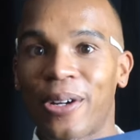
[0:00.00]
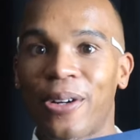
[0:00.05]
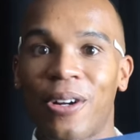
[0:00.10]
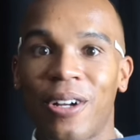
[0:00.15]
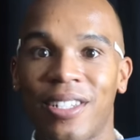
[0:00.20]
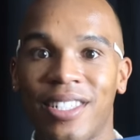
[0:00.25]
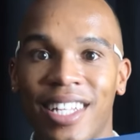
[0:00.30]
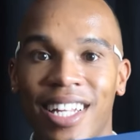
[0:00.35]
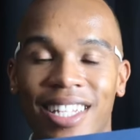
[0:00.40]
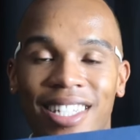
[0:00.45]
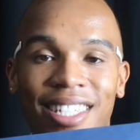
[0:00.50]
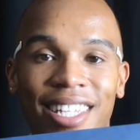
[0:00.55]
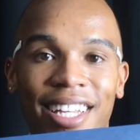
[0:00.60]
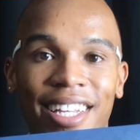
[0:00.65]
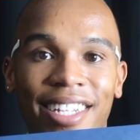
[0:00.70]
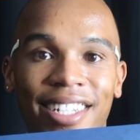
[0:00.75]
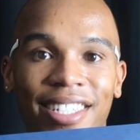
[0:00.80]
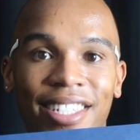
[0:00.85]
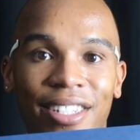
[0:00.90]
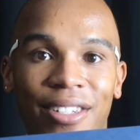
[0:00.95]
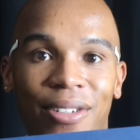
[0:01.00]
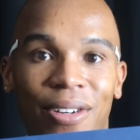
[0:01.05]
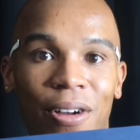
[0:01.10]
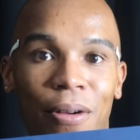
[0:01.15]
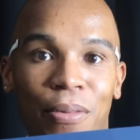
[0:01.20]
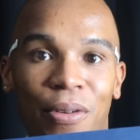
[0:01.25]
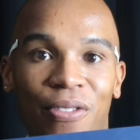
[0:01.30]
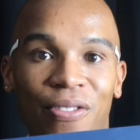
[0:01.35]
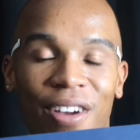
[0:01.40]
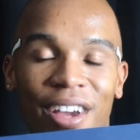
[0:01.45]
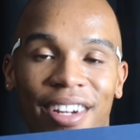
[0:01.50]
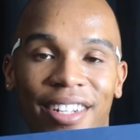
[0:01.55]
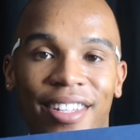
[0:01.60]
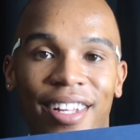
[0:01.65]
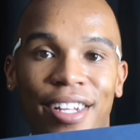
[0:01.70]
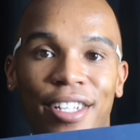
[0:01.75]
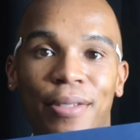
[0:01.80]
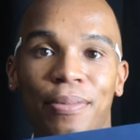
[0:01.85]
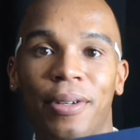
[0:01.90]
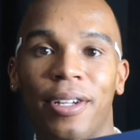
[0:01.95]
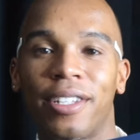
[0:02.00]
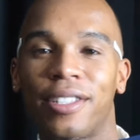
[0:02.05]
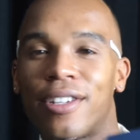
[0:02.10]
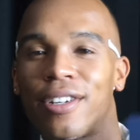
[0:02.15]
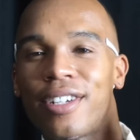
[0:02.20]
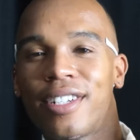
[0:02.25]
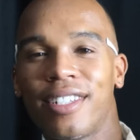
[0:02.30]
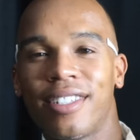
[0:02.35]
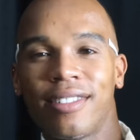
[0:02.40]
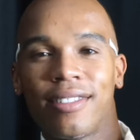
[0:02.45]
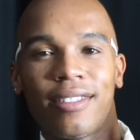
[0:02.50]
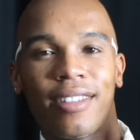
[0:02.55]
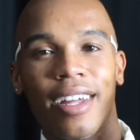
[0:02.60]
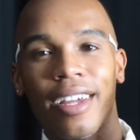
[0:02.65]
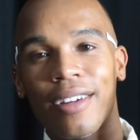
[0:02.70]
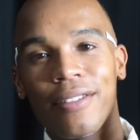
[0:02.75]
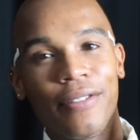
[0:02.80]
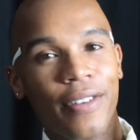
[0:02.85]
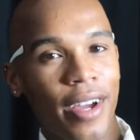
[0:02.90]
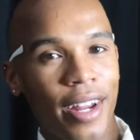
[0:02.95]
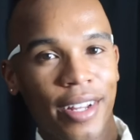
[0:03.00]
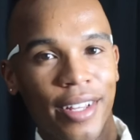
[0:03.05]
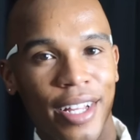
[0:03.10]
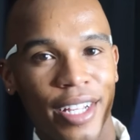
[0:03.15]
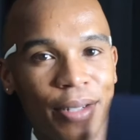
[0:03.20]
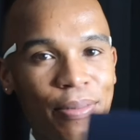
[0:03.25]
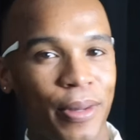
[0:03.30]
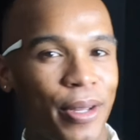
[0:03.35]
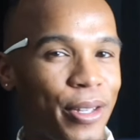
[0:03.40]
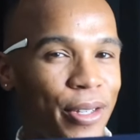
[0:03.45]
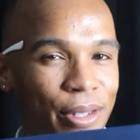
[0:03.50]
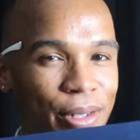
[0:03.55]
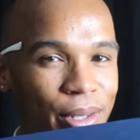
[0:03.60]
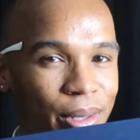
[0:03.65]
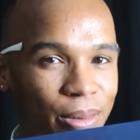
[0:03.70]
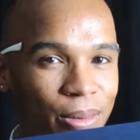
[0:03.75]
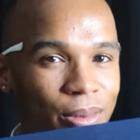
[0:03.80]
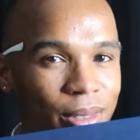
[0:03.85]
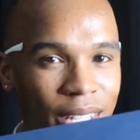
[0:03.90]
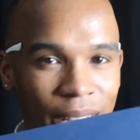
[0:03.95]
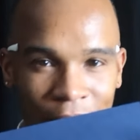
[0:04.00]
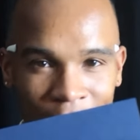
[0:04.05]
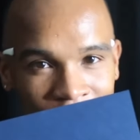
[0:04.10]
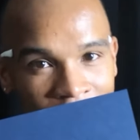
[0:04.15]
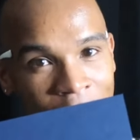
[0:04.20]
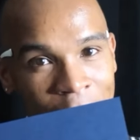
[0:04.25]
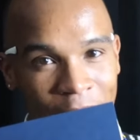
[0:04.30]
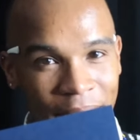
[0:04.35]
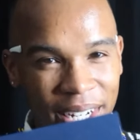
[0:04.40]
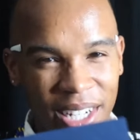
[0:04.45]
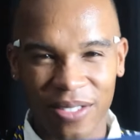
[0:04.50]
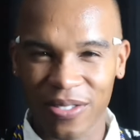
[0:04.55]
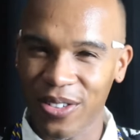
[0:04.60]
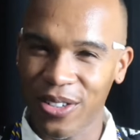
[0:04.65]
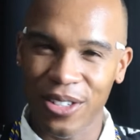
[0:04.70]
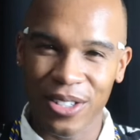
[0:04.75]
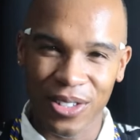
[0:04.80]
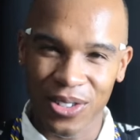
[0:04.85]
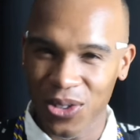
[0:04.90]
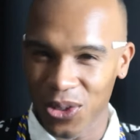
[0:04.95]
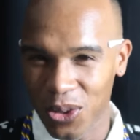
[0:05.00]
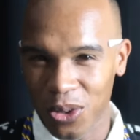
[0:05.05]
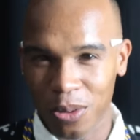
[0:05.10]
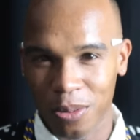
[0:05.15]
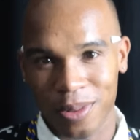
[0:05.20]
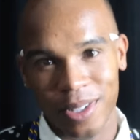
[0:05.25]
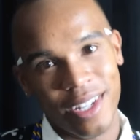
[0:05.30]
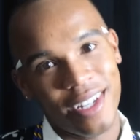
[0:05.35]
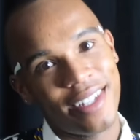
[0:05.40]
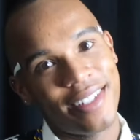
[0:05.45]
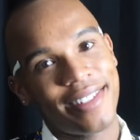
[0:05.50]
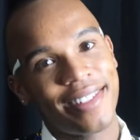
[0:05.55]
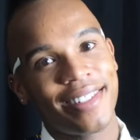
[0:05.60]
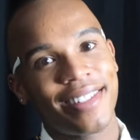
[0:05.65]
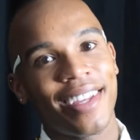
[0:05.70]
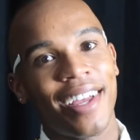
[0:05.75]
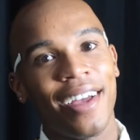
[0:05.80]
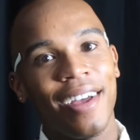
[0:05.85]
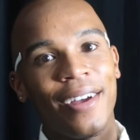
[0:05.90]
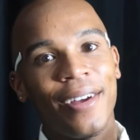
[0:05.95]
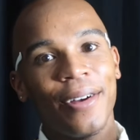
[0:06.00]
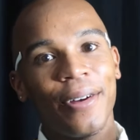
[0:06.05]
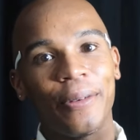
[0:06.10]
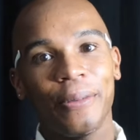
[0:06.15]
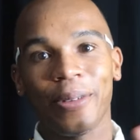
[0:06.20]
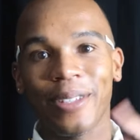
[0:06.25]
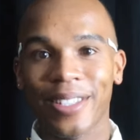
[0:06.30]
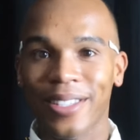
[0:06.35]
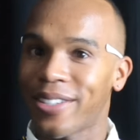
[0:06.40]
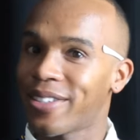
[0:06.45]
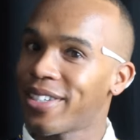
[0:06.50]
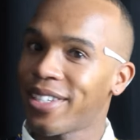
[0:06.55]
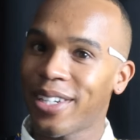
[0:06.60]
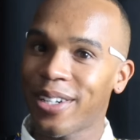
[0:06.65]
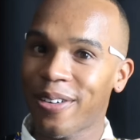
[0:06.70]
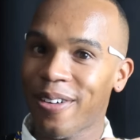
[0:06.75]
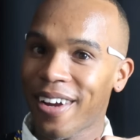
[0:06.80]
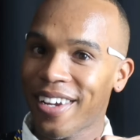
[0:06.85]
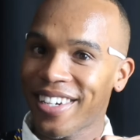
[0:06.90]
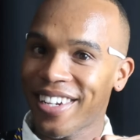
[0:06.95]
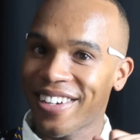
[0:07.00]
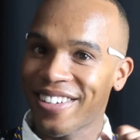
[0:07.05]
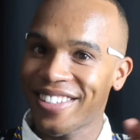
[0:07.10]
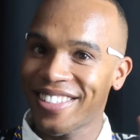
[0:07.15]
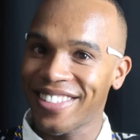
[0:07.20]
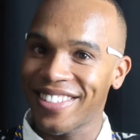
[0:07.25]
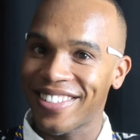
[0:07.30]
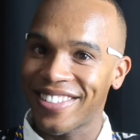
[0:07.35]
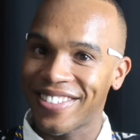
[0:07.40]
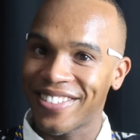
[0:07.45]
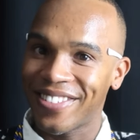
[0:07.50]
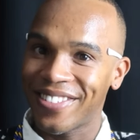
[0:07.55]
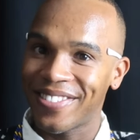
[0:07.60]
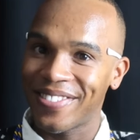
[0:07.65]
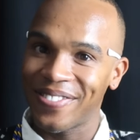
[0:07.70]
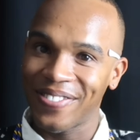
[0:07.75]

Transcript: across that stage, it'll all be finalized, but it's already like finalized, but you get what I mean if you're in school, because we still need to grind out until